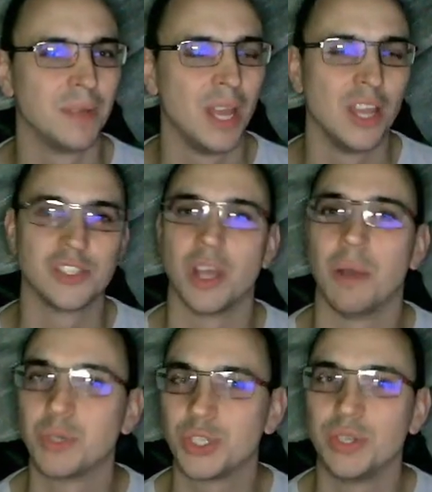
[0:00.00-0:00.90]
So I'm just
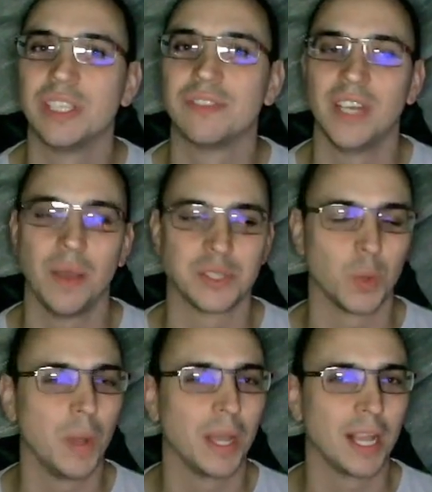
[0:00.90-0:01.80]
doing this video as a quick
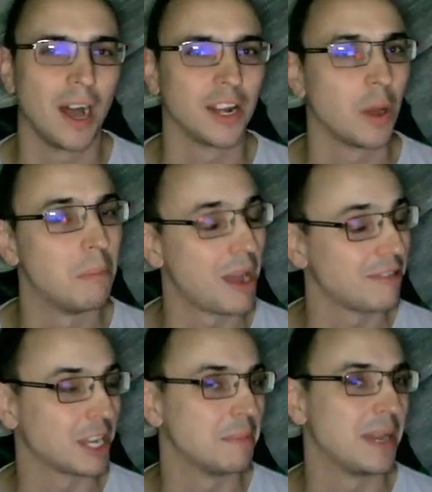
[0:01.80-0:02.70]
guide on my
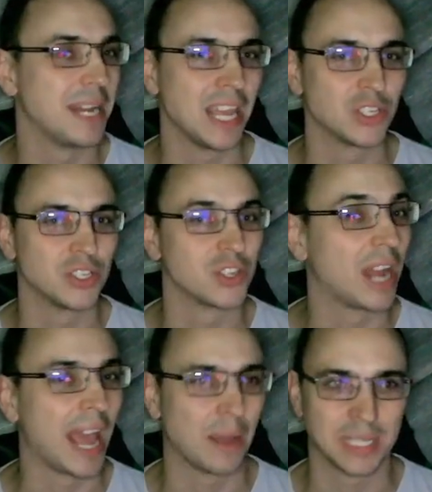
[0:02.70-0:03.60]
recommendations on how
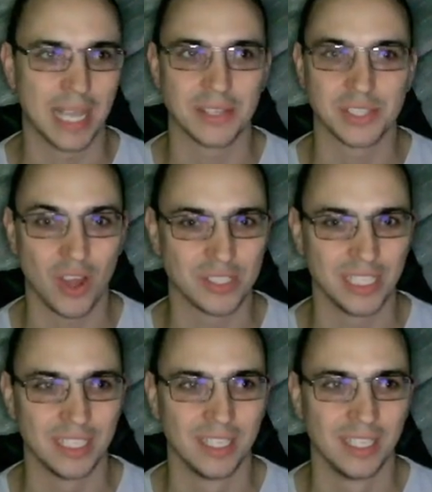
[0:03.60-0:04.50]
to get started.
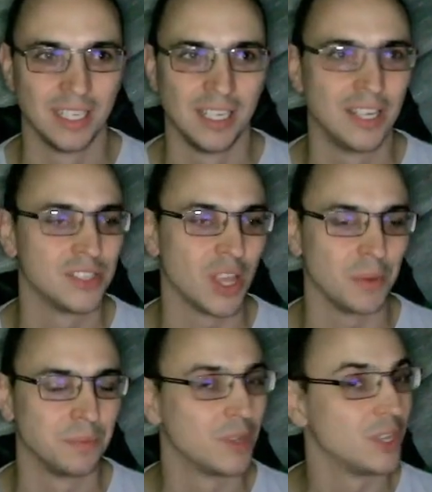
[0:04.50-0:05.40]
So,
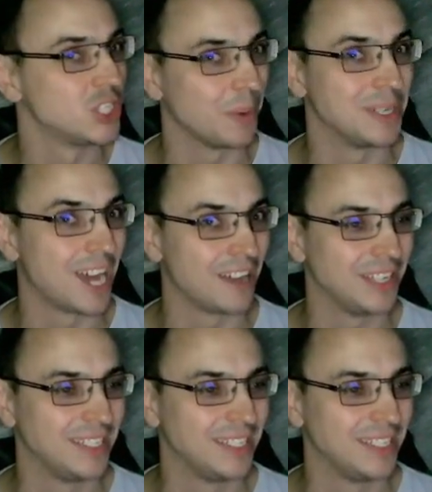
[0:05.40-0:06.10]
shall we dive in?